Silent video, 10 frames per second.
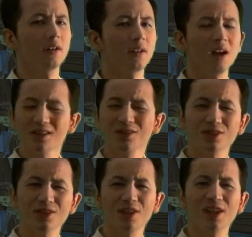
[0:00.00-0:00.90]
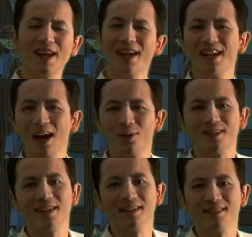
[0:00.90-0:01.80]
Now that's not something you hear
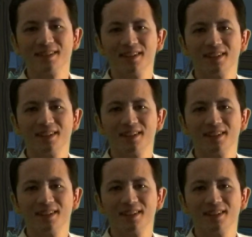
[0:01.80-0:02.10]
nowadays.